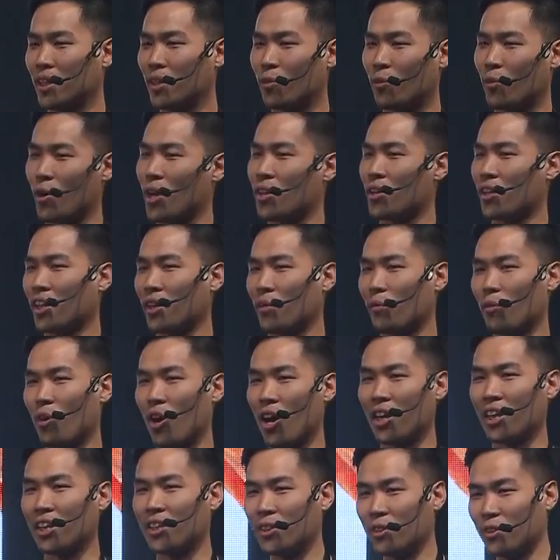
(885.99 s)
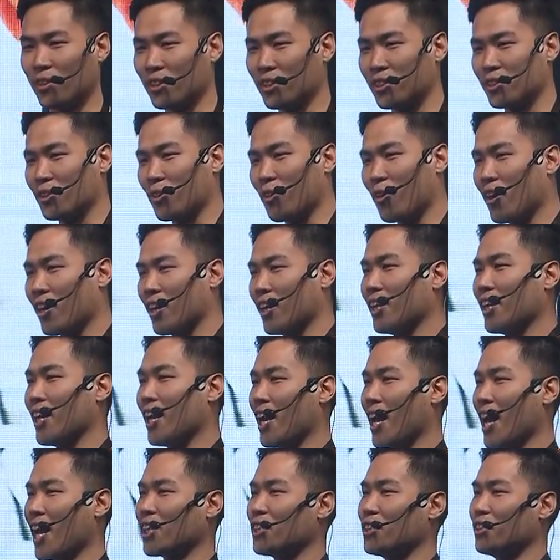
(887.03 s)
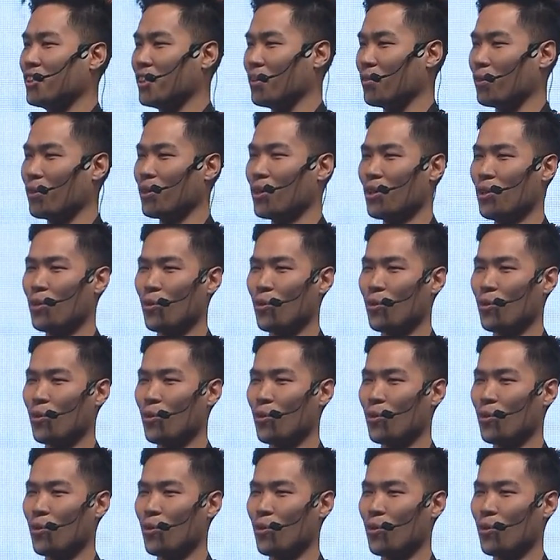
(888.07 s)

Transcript: where you can walk into the store and it actually